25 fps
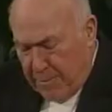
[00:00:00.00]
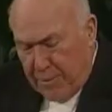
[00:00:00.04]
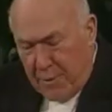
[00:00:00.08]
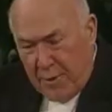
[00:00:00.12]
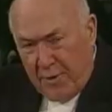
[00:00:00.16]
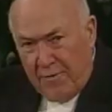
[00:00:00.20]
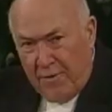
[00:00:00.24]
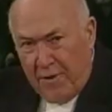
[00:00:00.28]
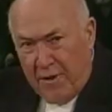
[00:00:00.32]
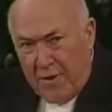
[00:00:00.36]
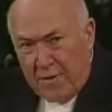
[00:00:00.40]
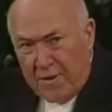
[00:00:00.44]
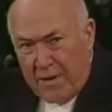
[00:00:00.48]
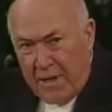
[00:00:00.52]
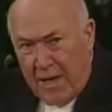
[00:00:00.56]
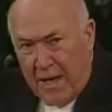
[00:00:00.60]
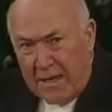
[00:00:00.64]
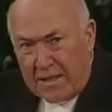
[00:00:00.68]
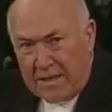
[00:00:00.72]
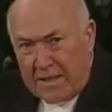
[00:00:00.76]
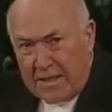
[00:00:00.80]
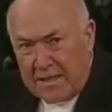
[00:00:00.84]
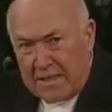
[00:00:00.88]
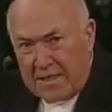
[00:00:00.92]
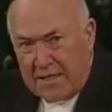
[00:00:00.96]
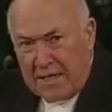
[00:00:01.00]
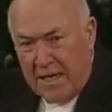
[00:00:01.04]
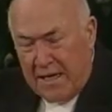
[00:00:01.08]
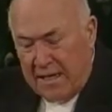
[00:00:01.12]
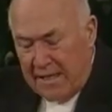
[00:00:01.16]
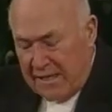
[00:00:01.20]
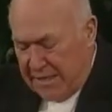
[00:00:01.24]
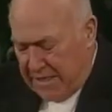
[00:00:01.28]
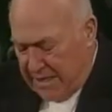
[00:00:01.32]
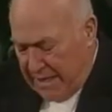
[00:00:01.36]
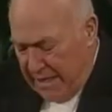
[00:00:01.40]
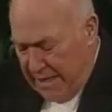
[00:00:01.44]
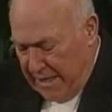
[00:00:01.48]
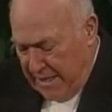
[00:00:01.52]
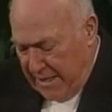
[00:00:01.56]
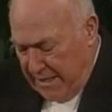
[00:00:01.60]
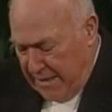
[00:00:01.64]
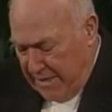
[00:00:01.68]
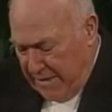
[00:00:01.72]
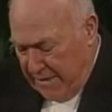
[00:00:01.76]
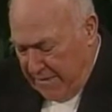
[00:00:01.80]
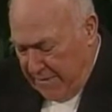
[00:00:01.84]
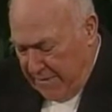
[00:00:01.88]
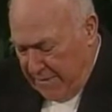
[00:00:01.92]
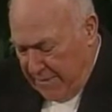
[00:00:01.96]
provoked God to jealousy
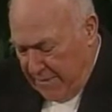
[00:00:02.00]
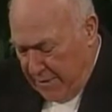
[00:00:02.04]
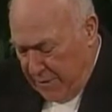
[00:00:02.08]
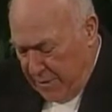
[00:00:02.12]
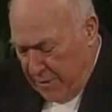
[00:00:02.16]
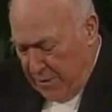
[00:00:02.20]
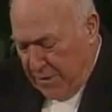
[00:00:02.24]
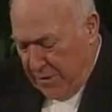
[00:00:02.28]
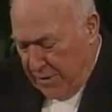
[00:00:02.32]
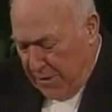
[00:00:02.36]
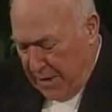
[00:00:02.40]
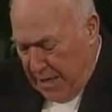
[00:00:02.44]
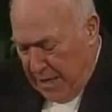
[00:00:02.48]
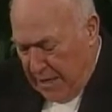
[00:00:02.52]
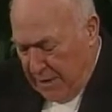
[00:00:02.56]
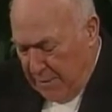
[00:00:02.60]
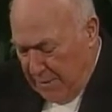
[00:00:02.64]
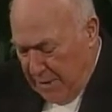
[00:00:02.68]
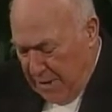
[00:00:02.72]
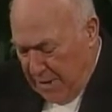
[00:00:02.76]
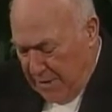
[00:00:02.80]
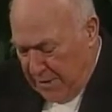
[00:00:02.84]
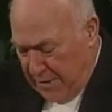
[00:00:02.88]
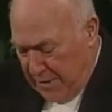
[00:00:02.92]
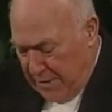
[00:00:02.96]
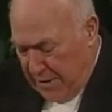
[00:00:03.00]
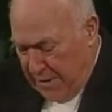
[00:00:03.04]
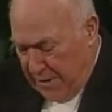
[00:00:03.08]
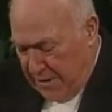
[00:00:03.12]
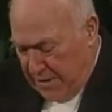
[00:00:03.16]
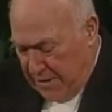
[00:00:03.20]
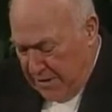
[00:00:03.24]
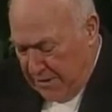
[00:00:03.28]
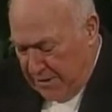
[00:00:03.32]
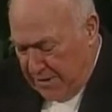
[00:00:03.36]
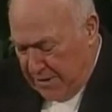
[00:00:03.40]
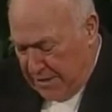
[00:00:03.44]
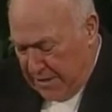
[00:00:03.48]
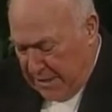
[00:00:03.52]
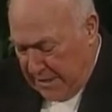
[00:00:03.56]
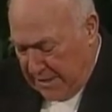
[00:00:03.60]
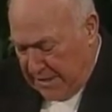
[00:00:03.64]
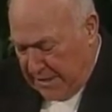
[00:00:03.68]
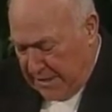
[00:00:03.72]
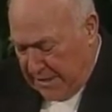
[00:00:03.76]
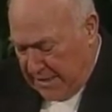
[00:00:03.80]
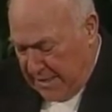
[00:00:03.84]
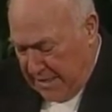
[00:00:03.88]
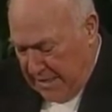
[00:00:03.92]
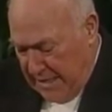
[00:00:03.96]
in Deuteronomy 32
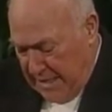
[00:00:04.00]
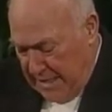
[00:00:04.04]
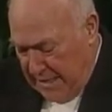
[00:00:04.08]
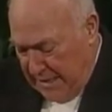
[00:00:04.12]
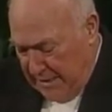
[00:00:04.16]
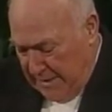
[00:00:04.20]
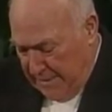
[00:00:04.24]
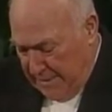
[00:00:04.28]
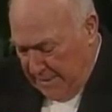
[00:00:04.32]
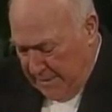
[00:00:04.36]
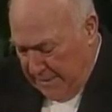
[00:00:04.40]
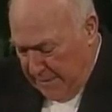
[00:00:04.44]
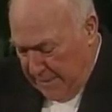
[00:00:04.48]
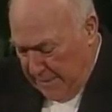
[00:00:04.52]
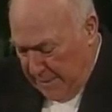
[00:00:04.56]
16